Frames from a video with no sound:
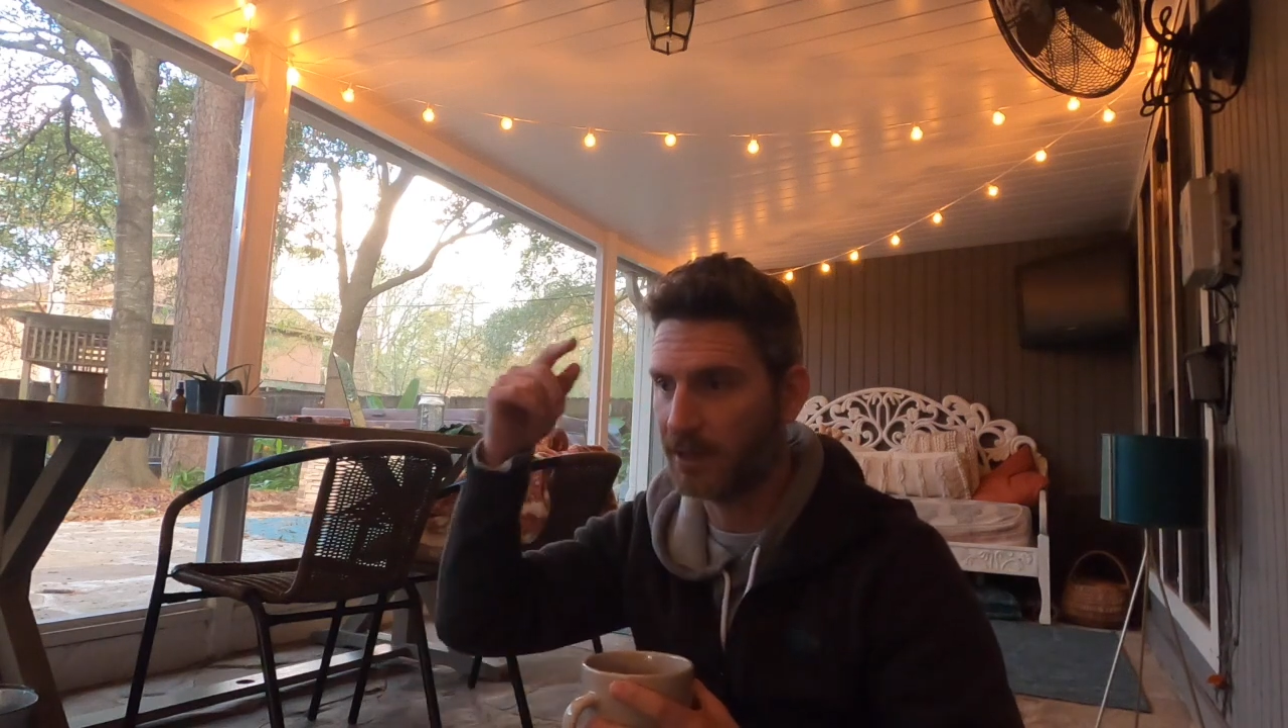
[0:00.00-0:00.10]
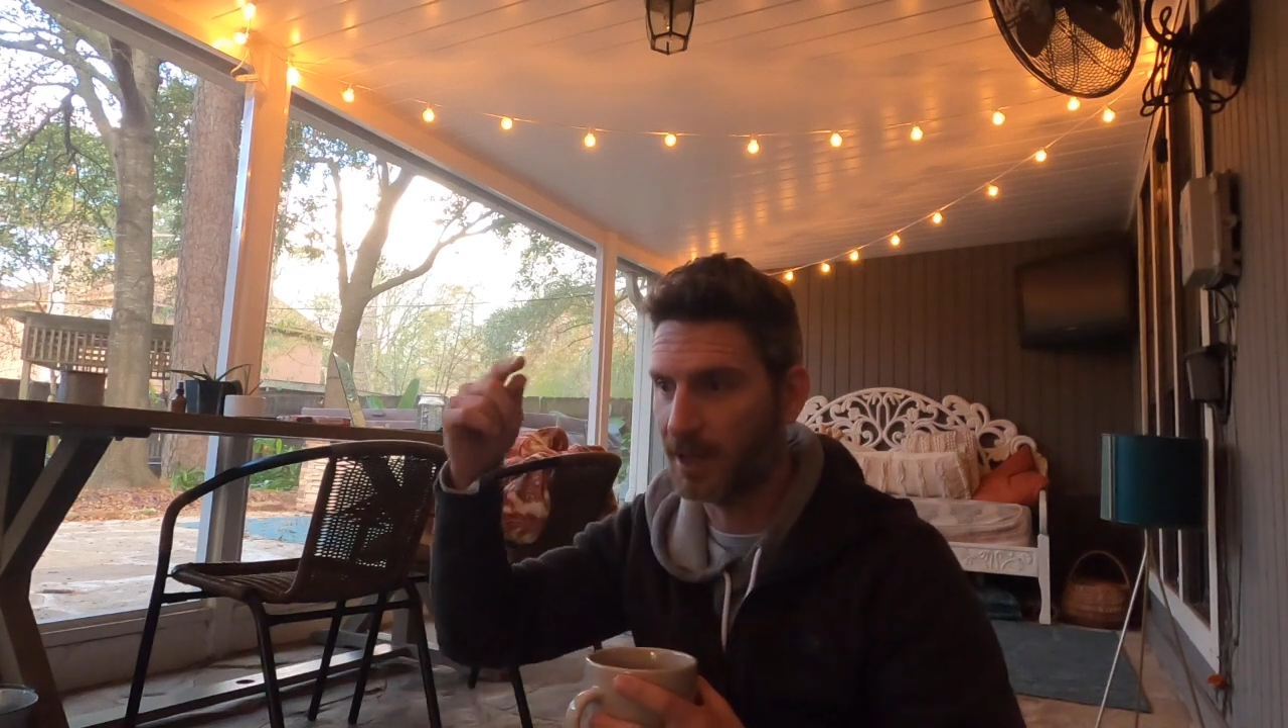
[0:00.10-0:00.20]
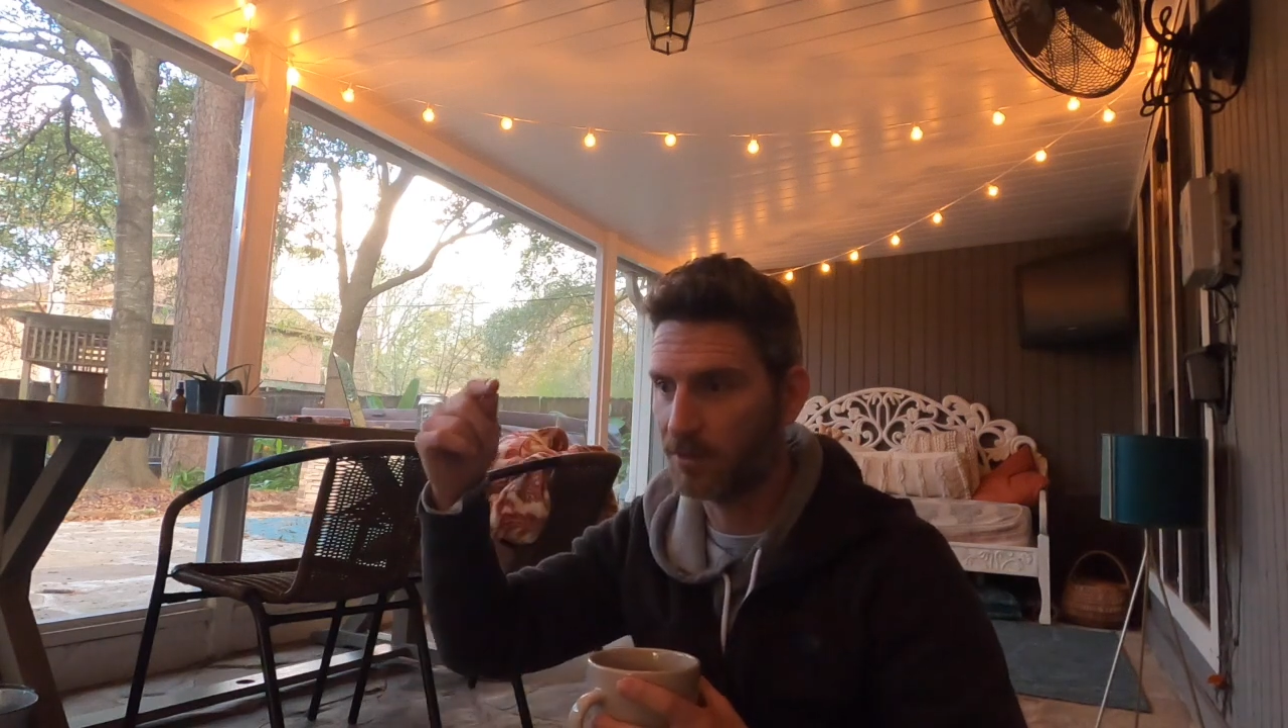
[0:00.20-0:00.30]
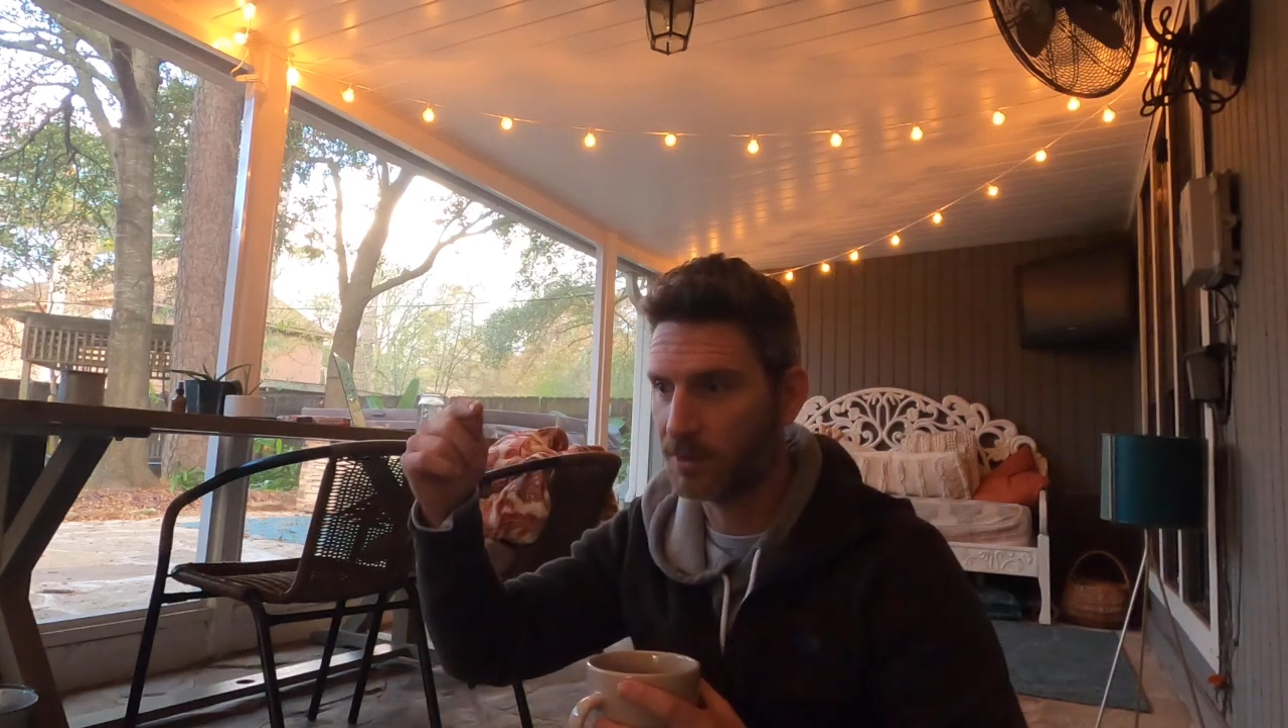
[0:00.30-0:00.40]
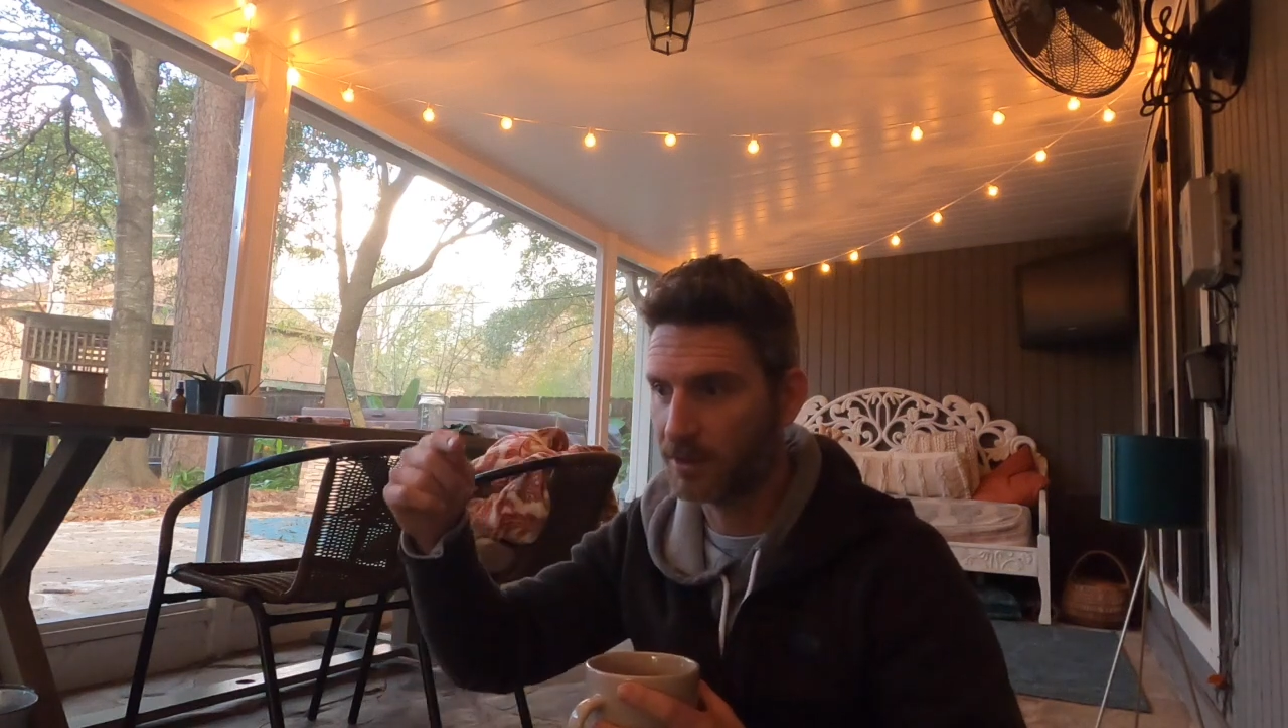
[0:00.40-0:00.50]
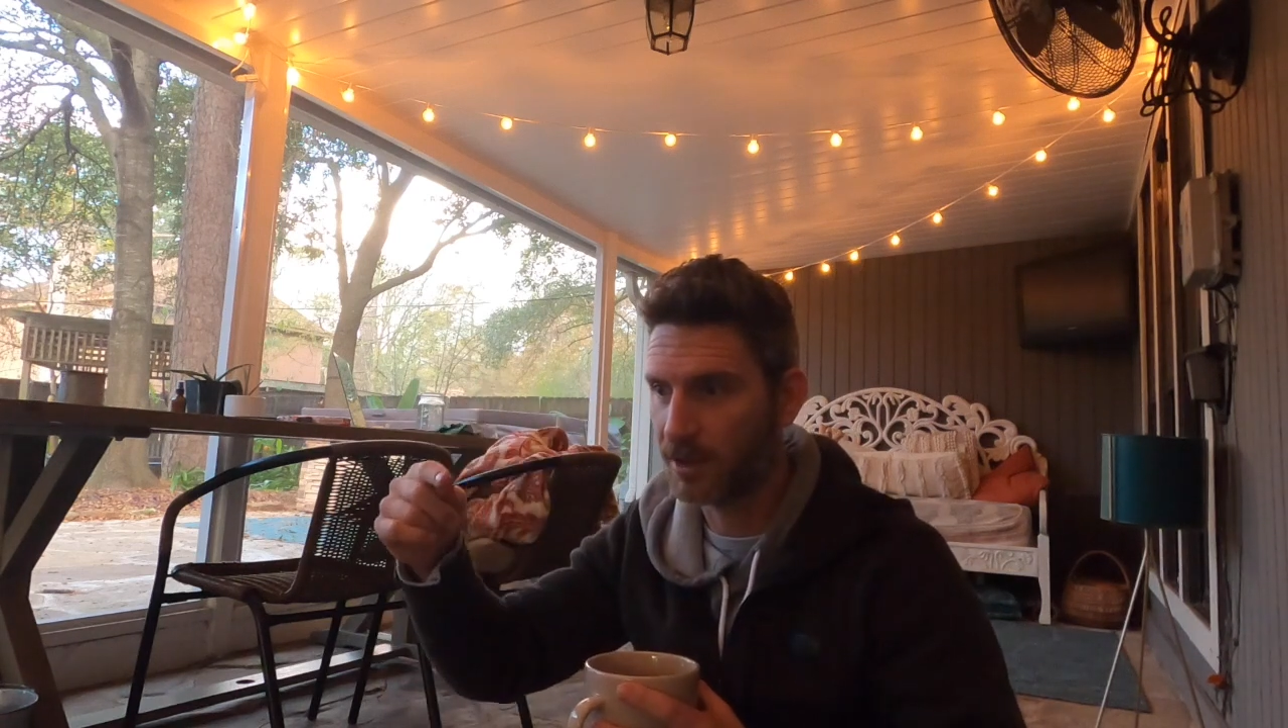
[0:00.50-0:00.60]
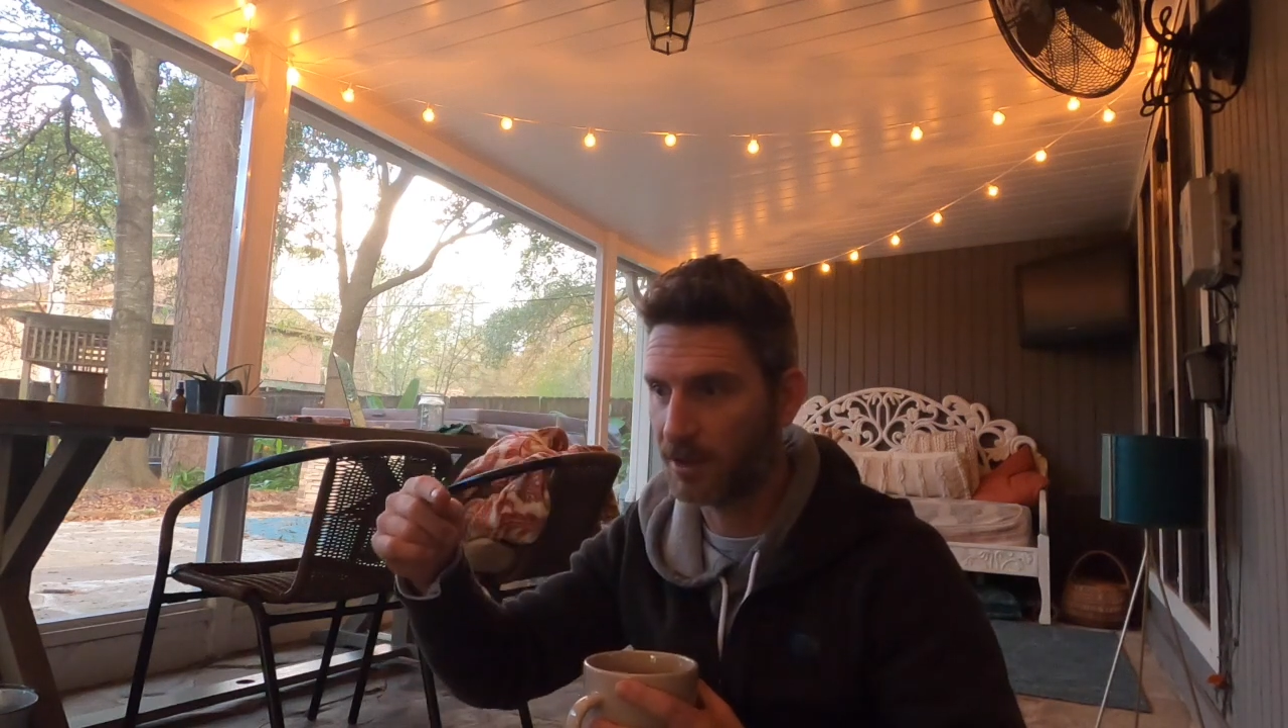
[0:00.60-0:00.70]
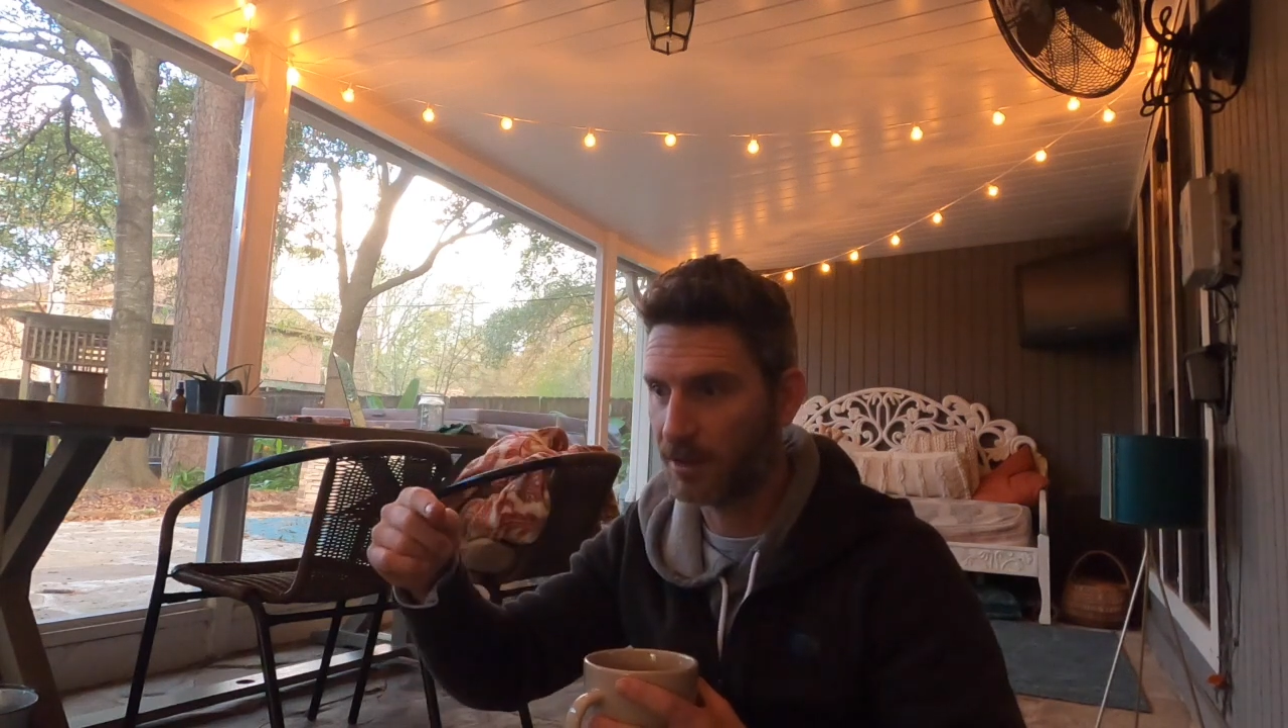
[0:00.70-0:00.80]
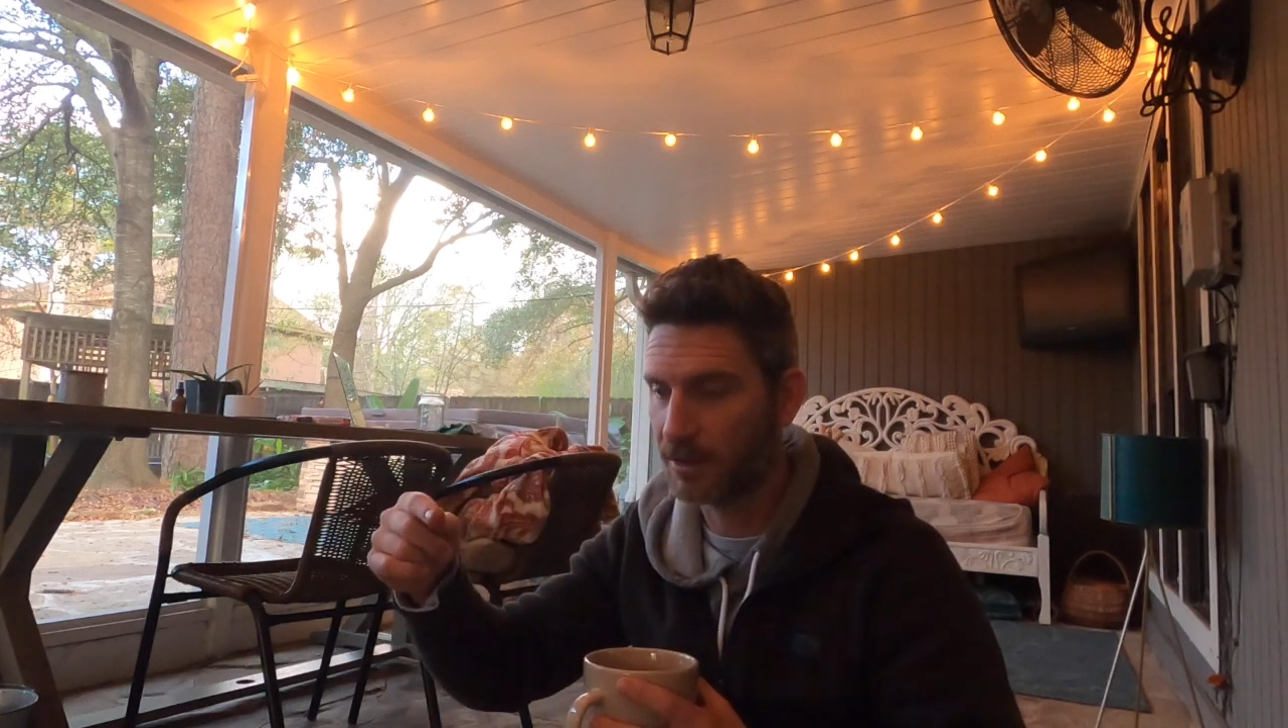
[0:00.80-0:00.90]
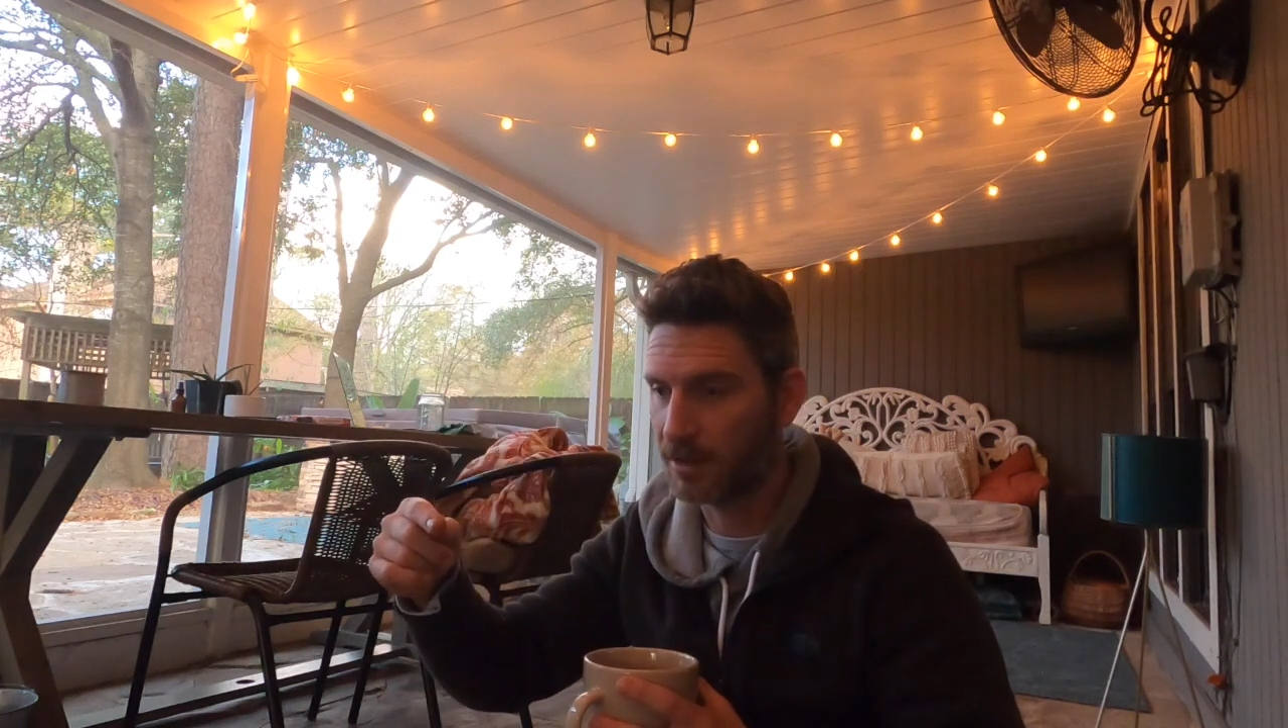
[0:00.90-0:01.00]
downward
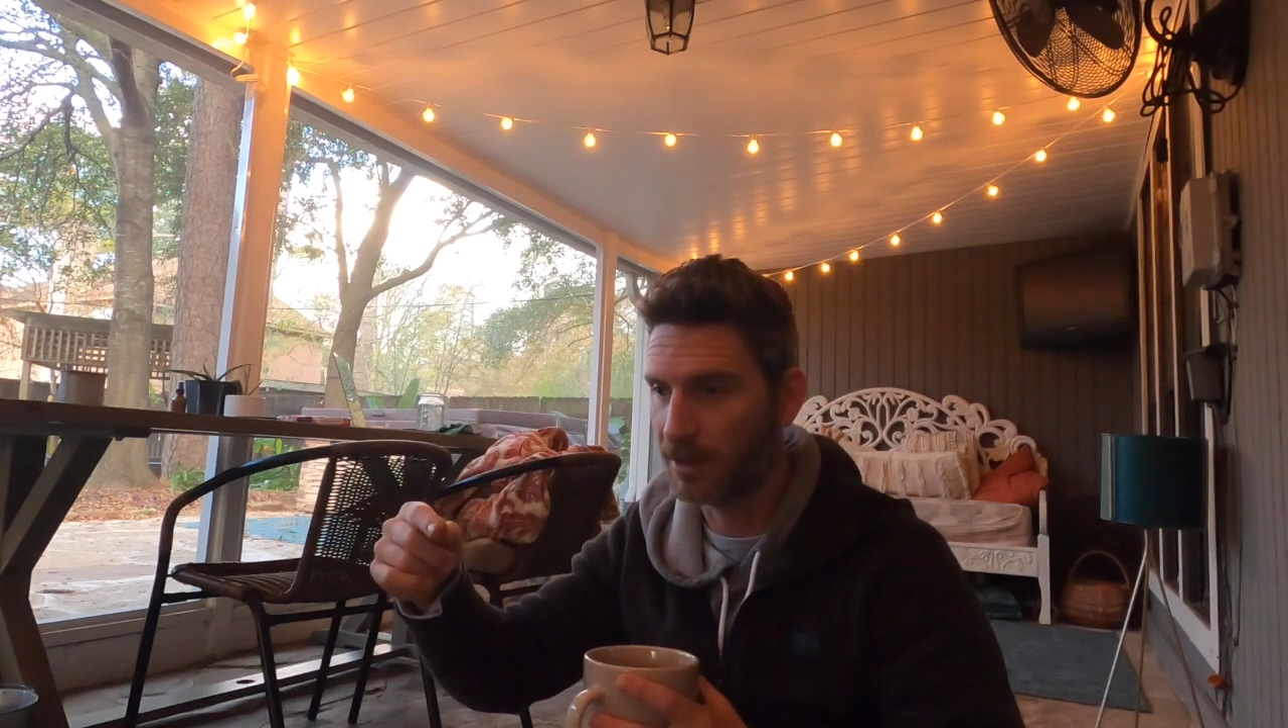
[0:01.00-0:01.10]
dog,